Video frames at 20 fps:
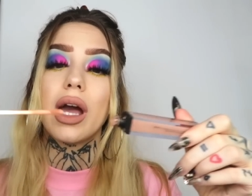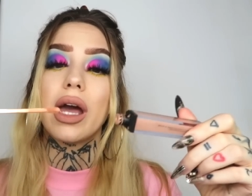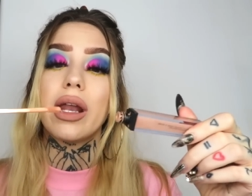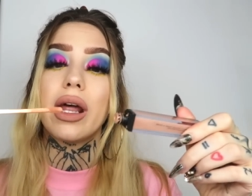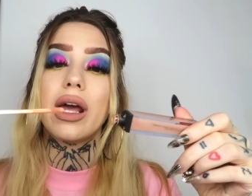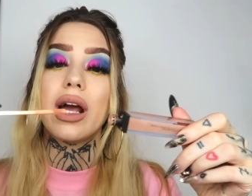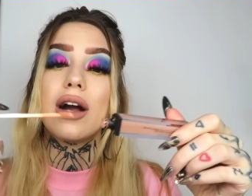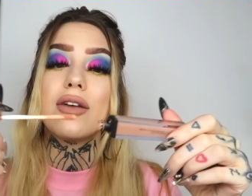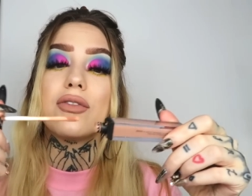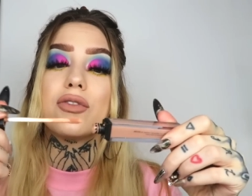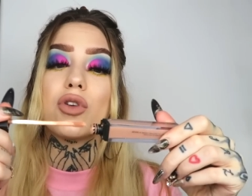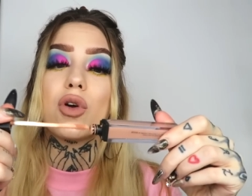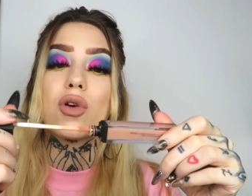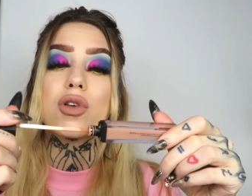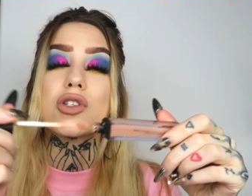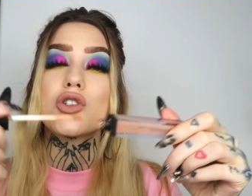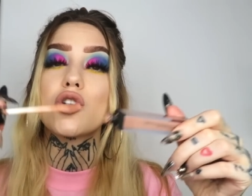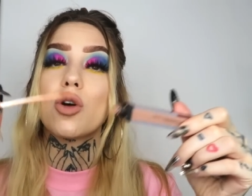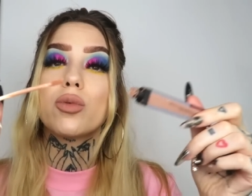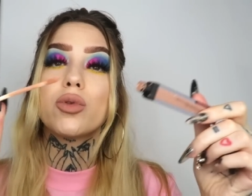and I have not
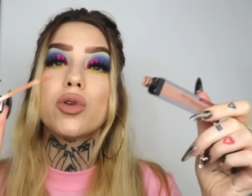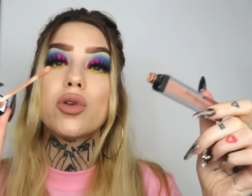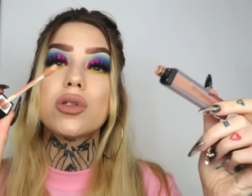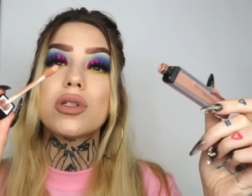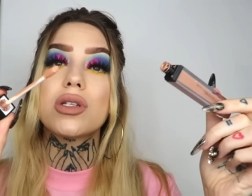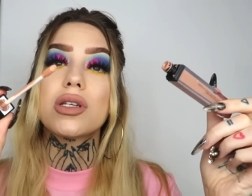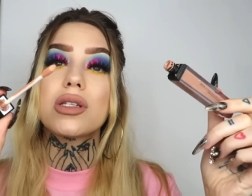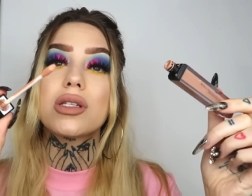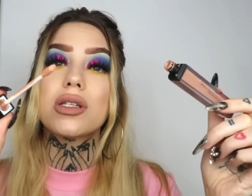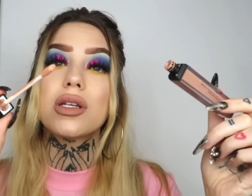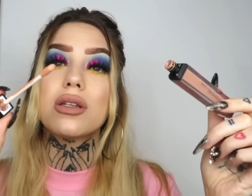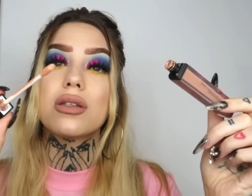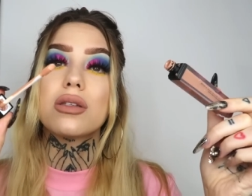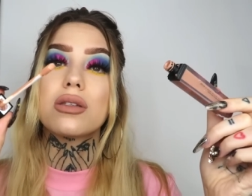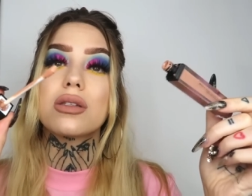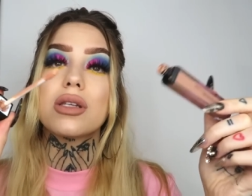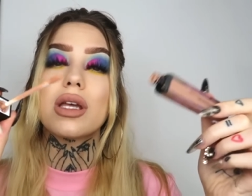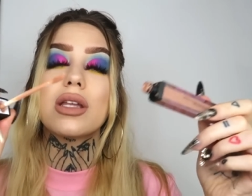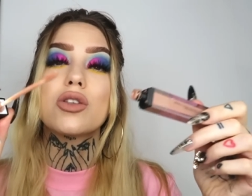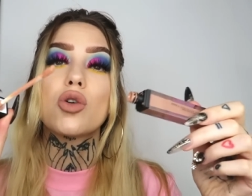stopped using it
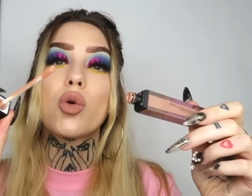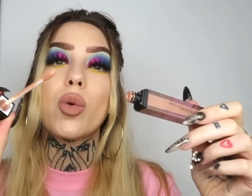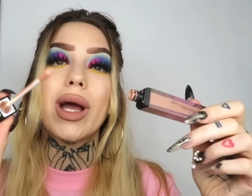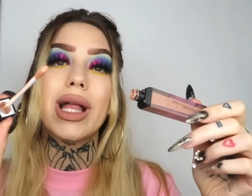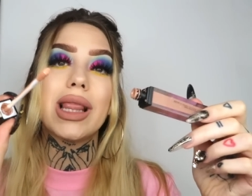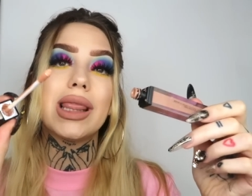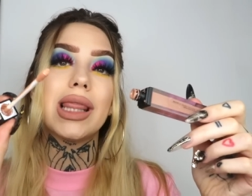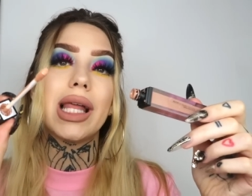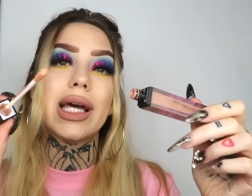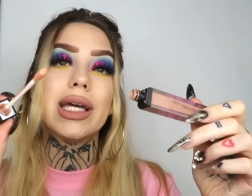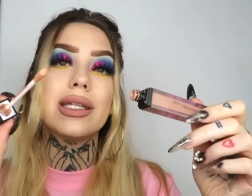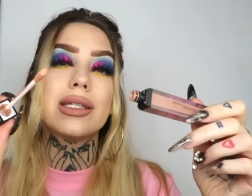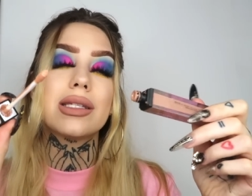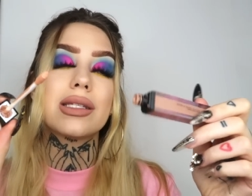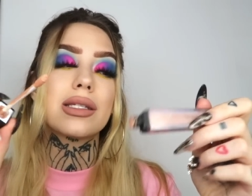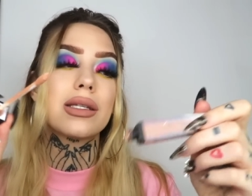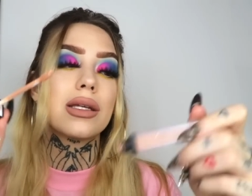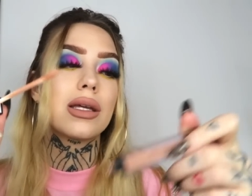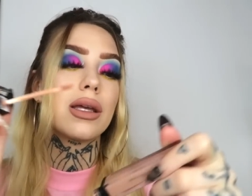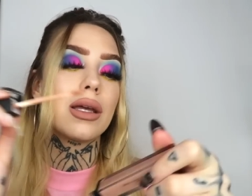since. It's quite
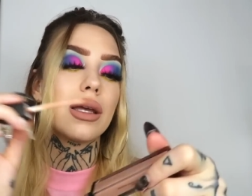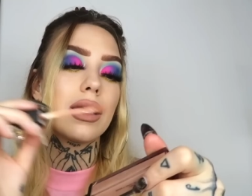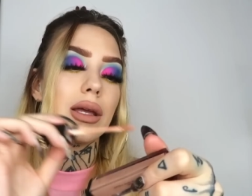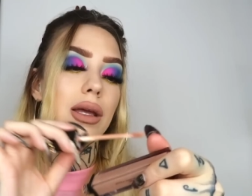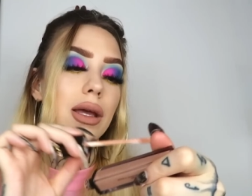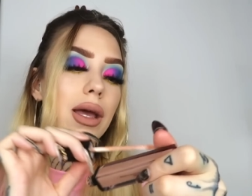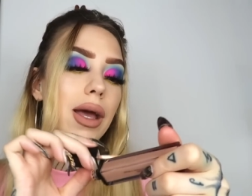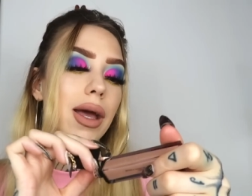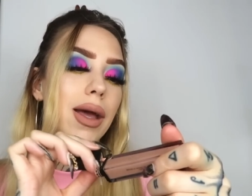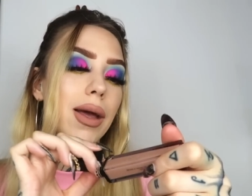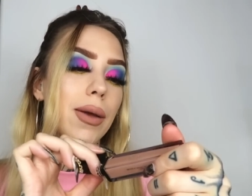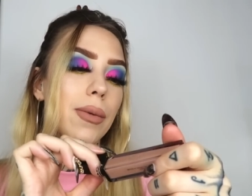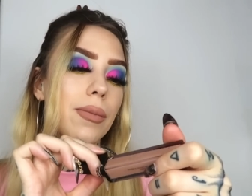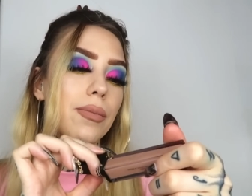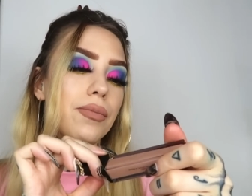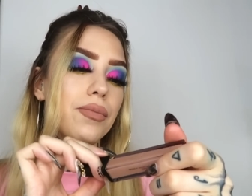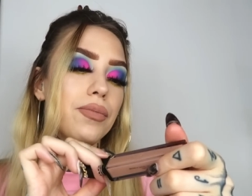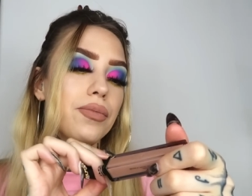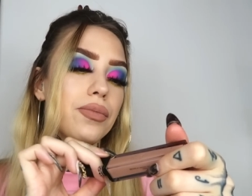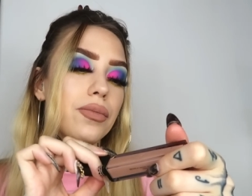light,
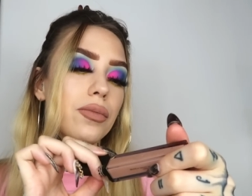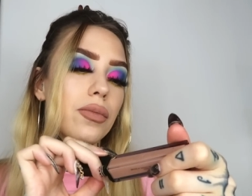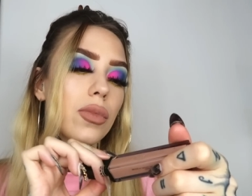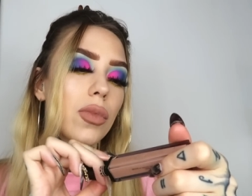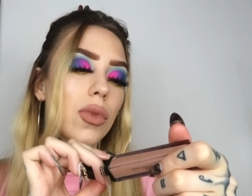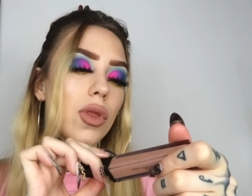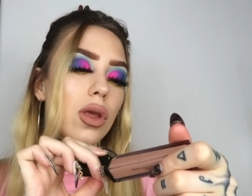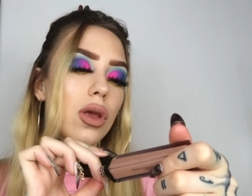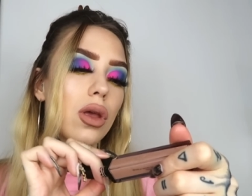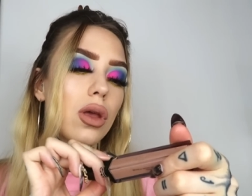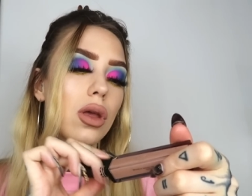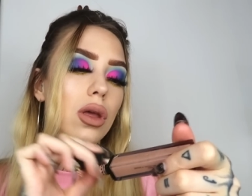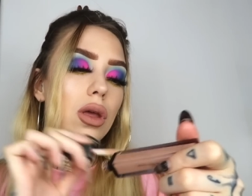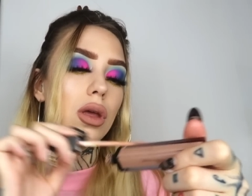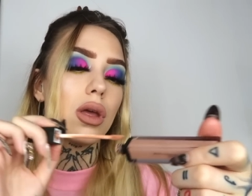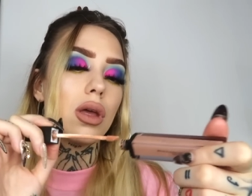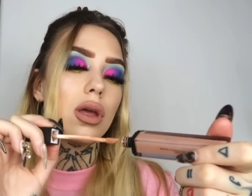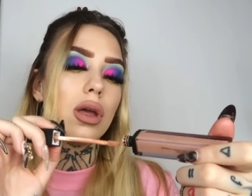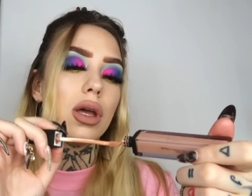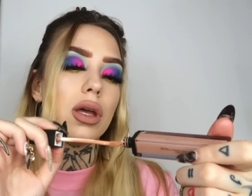um,
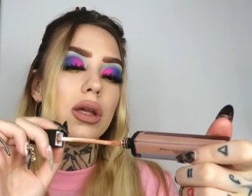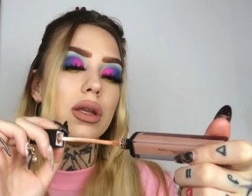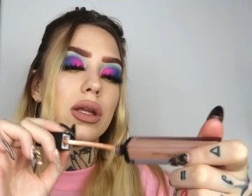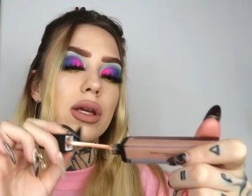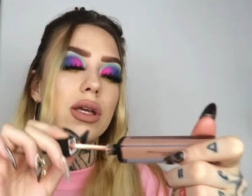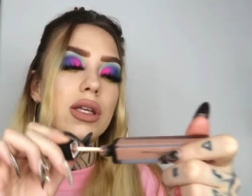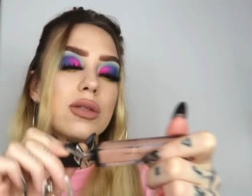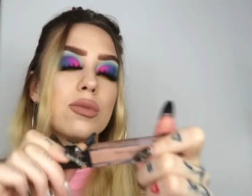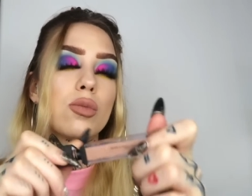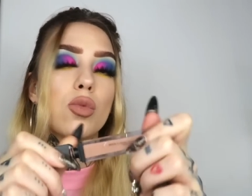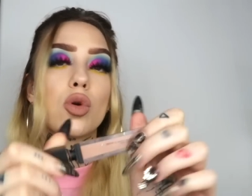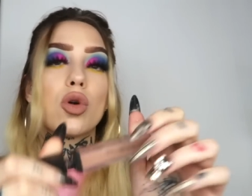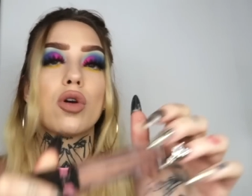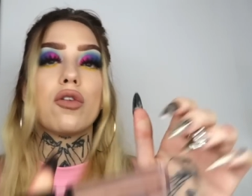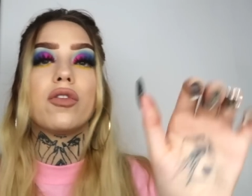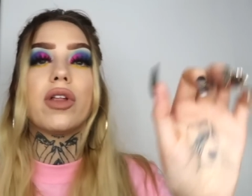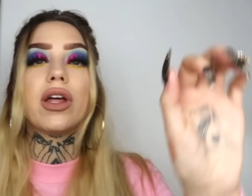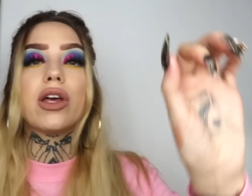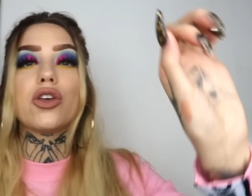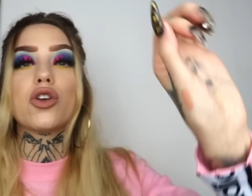and it is more
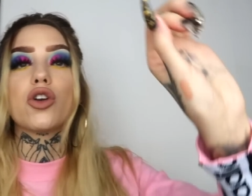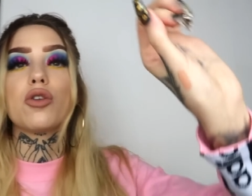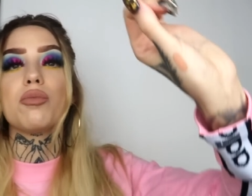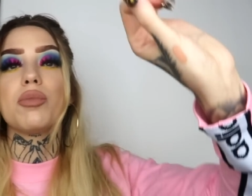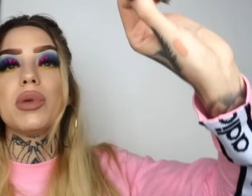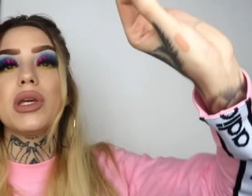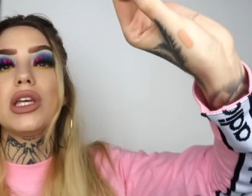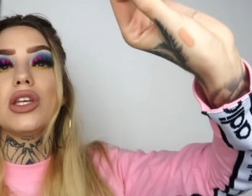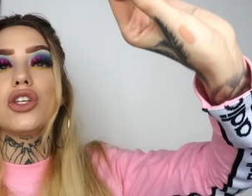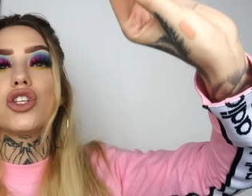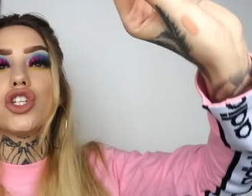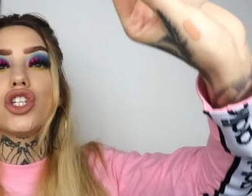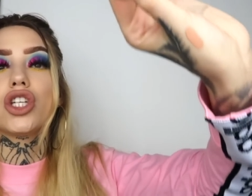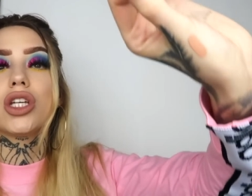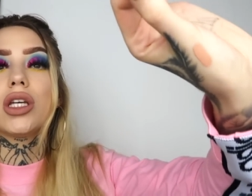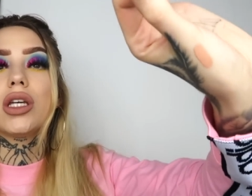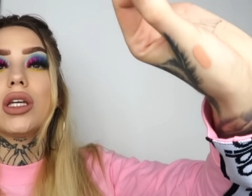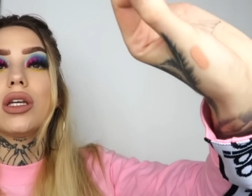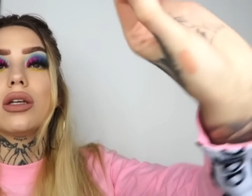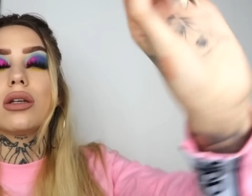of like your
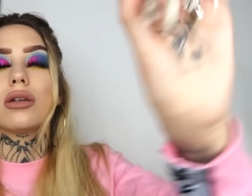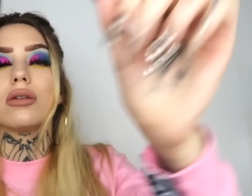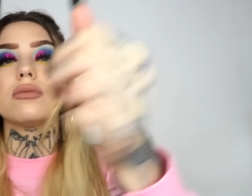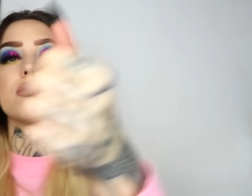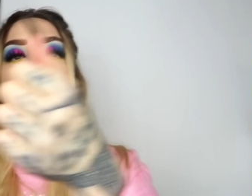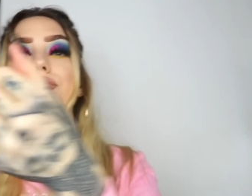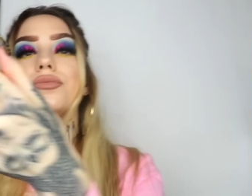peachy...